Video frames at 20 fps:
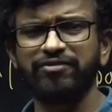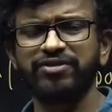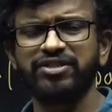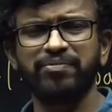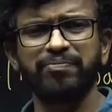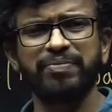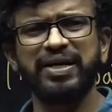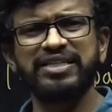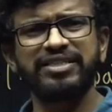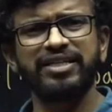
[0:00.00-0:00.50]
it's a
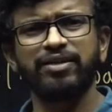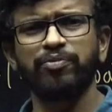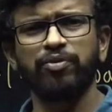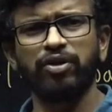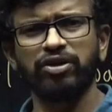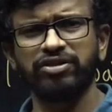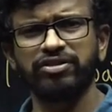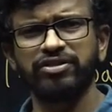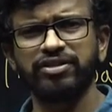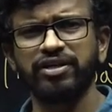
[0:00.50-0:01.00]
basic
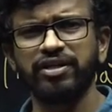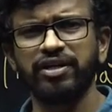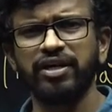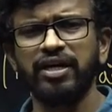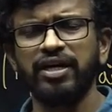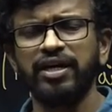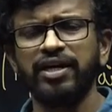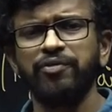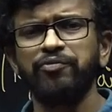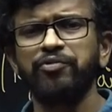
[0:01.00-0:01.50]
processor,
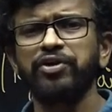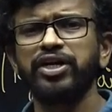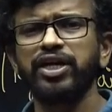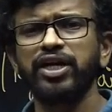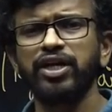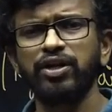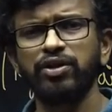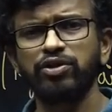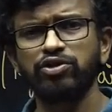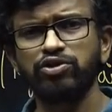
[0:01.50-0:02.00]
we can